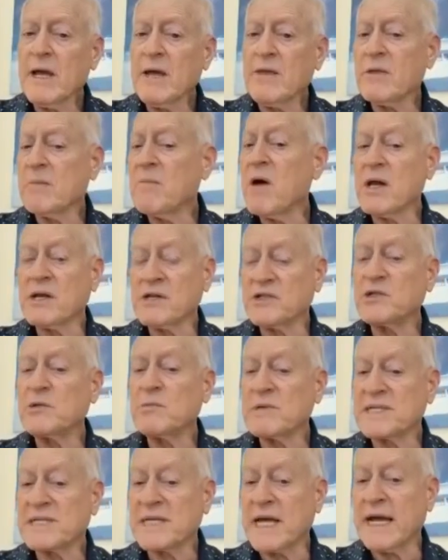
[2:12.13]
the
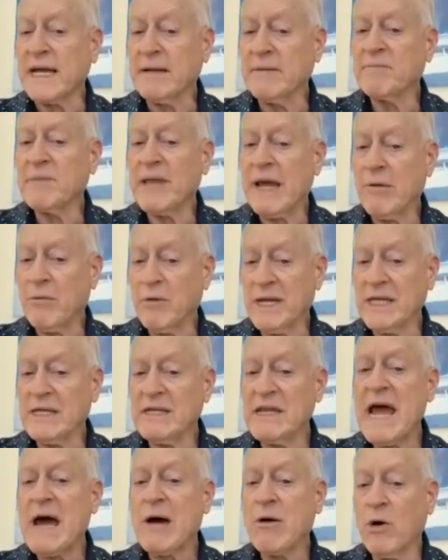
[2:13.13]
Montezuma site that we
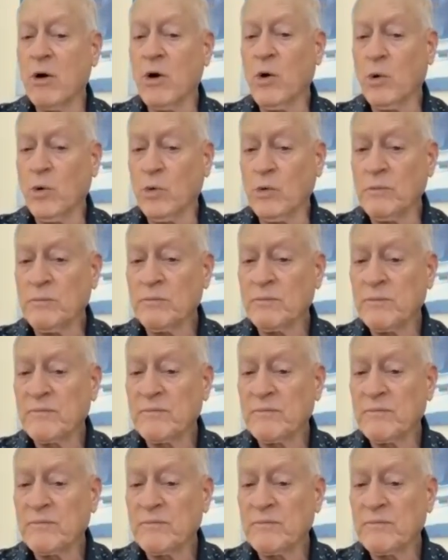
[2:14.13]
now own.